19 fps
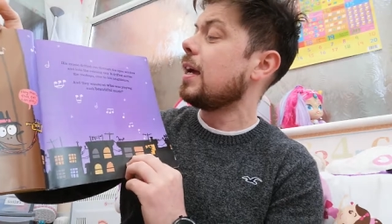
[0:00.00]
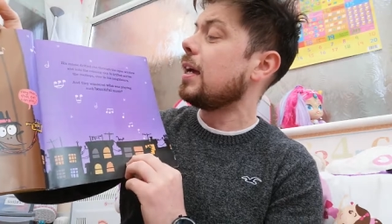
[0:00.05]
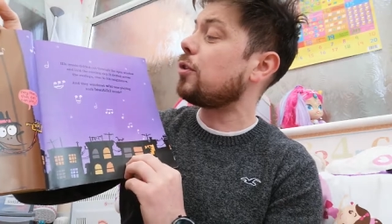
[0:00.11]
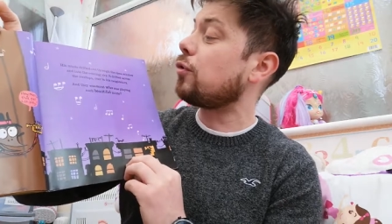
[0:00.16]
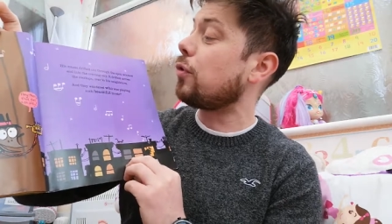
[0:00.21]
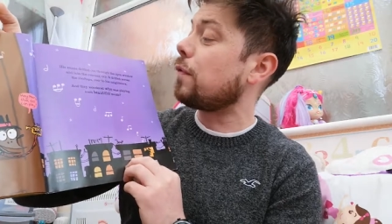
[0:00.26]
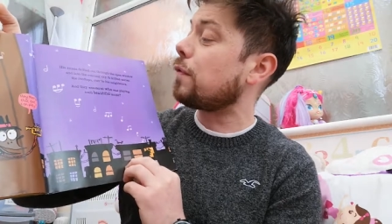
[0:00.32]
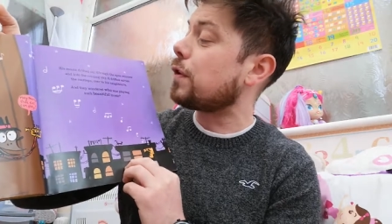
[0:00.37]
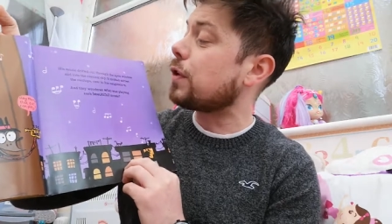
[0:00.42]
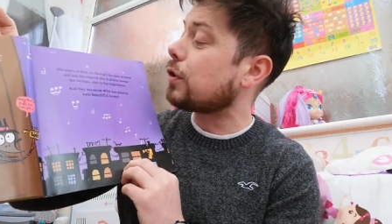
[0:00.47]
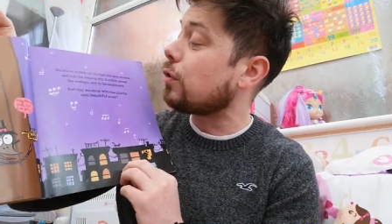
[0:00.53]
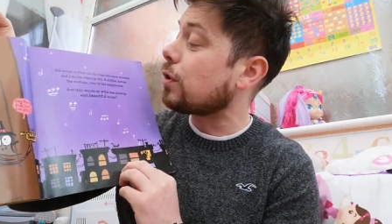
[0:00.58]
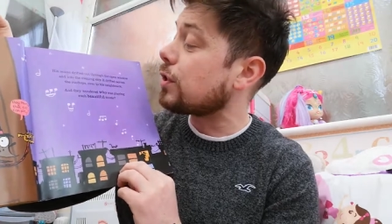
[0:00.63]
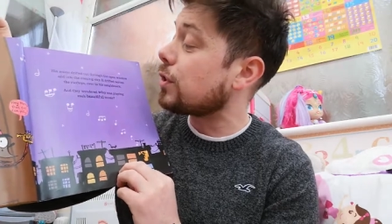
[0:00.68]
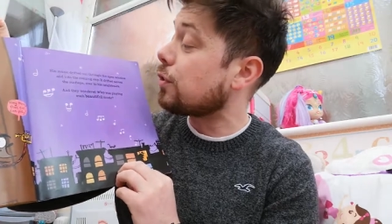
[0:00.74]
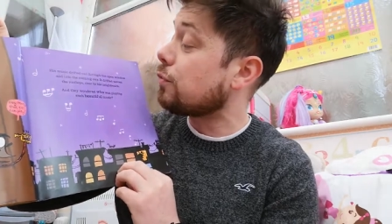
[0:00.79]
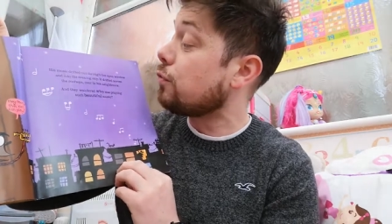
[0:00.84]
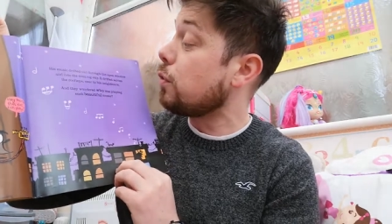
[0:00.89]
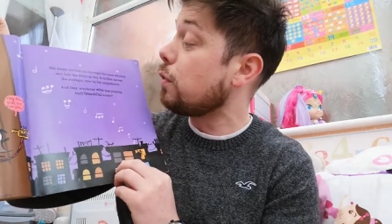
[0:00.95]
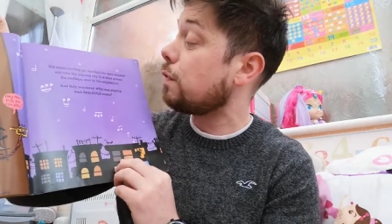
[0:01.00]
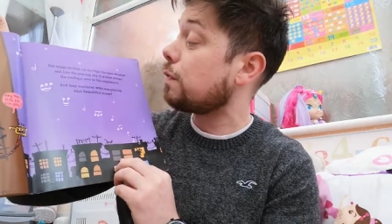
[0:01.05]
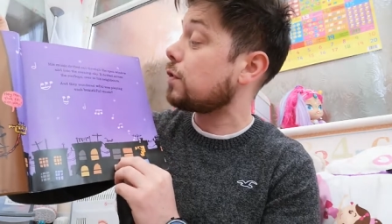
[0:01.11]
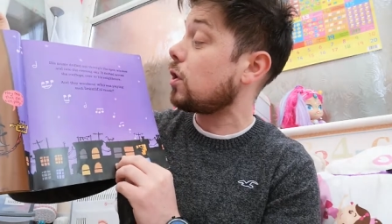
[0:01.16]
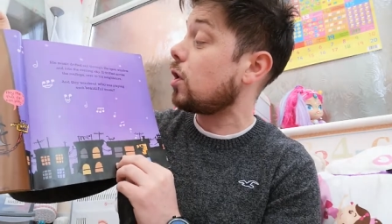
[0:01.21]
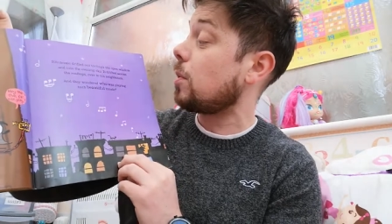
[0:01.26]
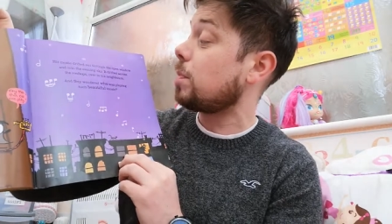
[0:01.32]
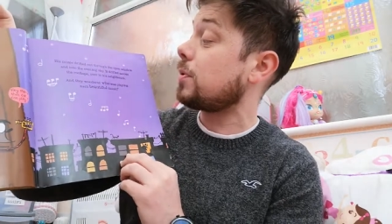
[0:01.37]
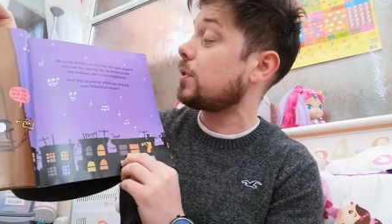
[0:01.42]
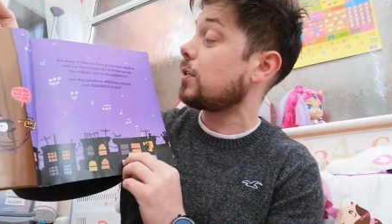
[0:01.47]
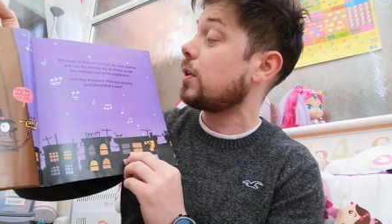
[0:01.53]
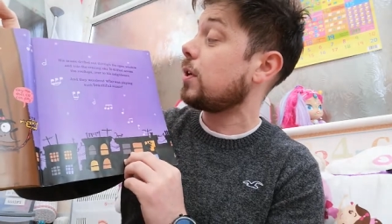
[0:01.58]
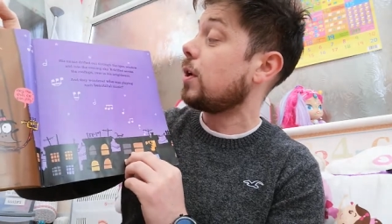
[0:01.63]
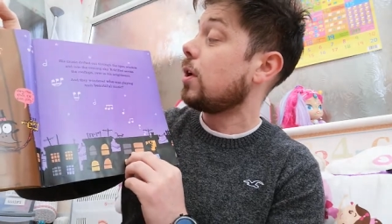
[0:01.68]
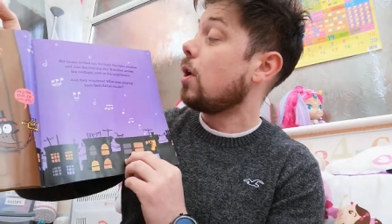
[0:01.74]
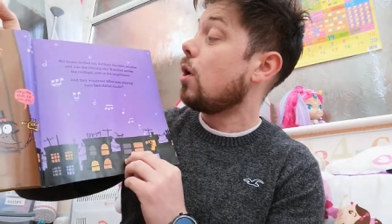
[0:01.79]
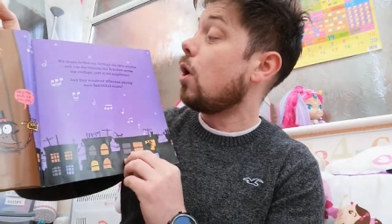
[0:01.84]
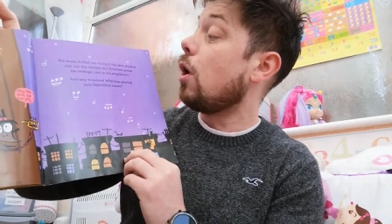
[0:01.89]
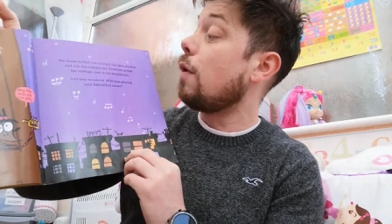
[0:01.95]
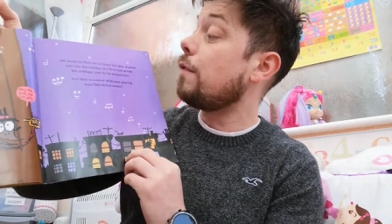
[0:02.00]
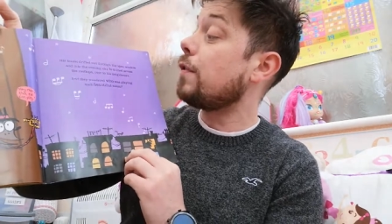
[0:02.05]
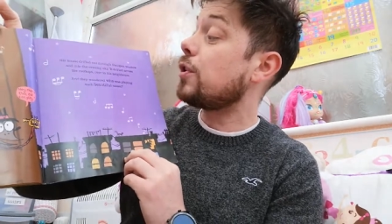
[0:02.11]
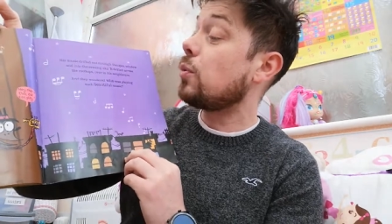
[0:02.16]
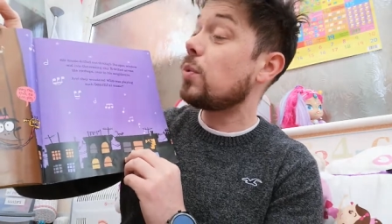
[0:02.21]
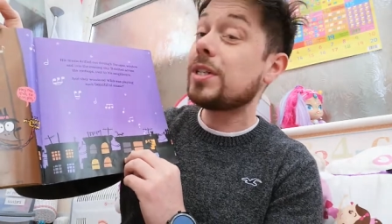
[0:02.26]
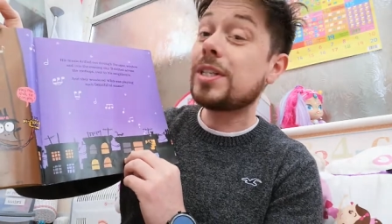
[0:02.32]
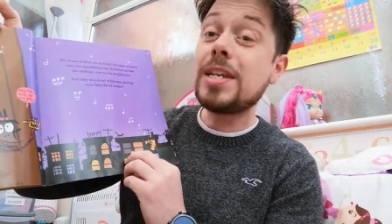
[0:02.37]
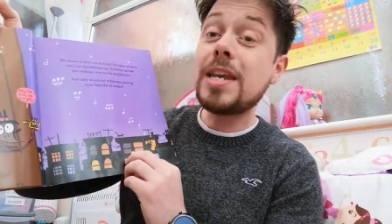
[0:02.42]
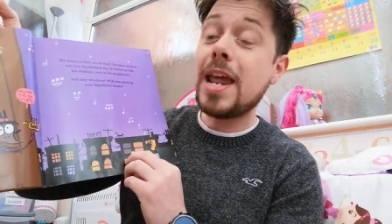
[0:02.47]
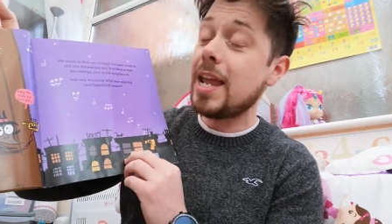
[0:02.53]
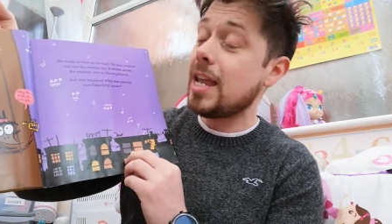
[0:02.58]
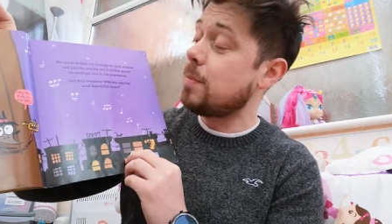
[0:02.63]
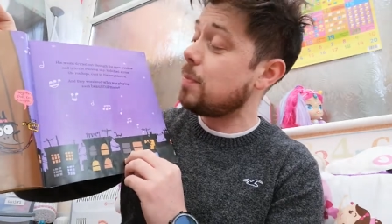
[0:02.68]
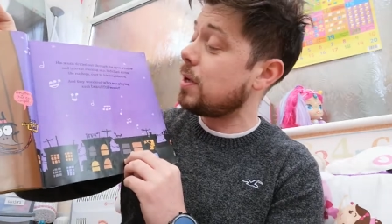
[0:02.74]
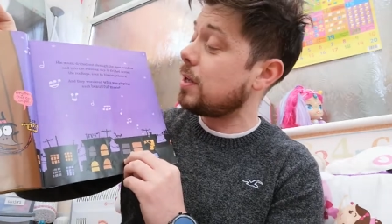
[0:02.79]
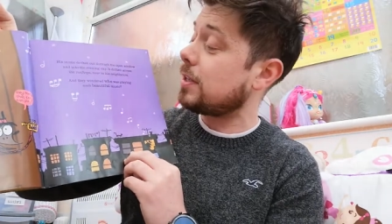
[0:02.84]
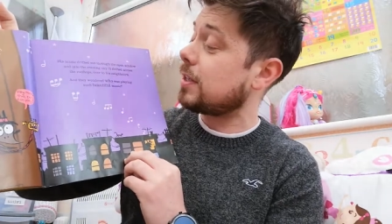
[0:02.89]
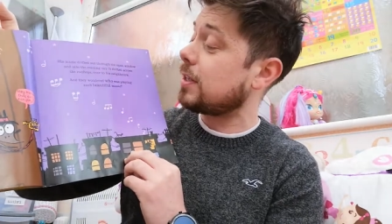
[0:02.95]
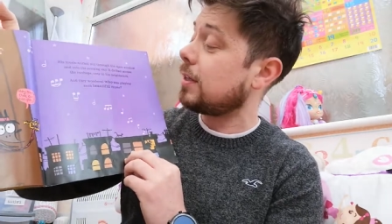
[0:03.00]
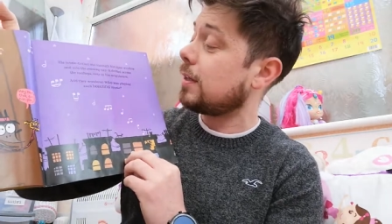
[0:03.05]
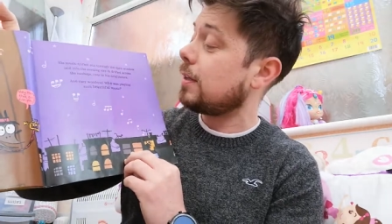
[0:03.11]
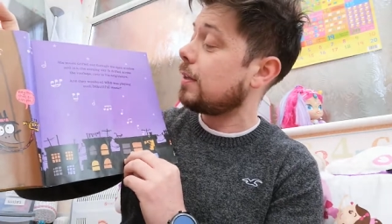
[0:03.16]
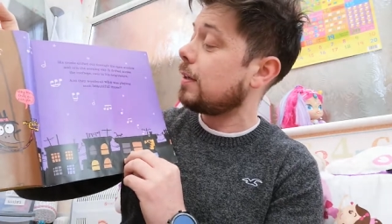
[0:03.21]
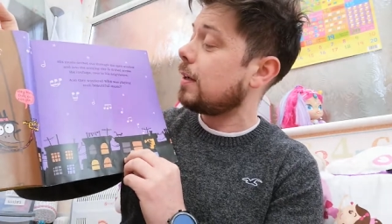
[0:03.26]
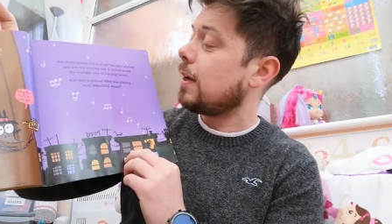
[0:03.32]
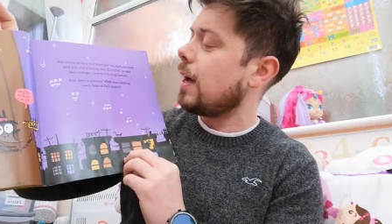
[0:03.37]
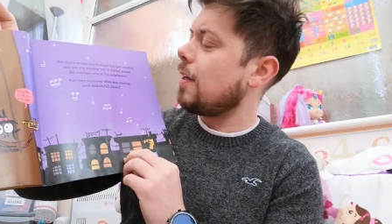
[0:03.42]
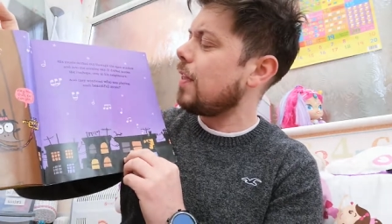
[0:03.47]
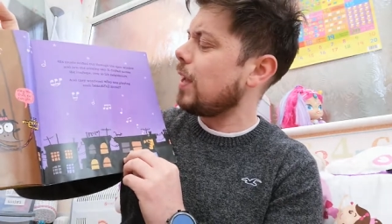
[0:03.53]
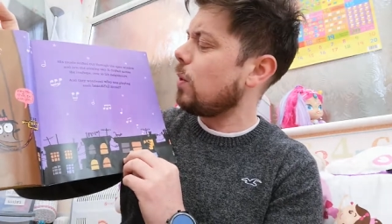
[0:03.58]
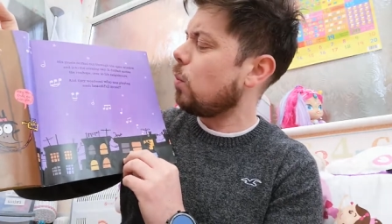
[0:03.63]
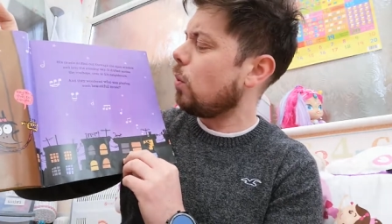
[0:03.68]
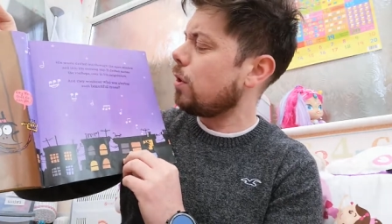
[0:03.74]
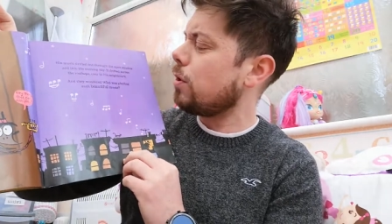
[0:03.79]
It drifted across the rooftops, over to his neighbours, and they